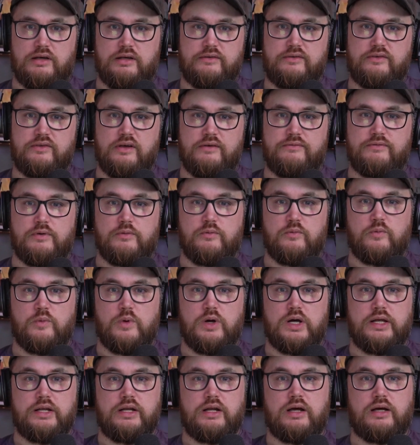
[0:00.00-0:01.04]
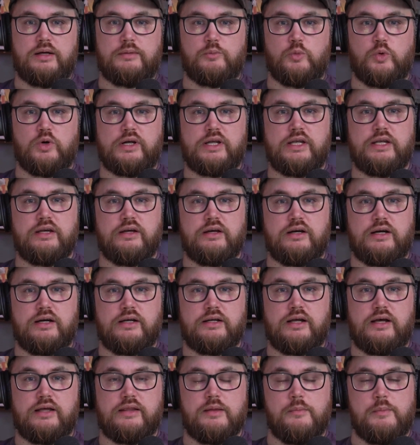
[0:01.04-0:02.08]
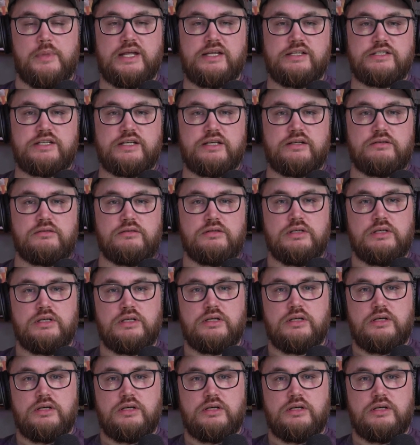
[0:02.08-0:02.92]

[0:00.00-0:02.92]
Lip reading: stuff of what I'm working on the main channel.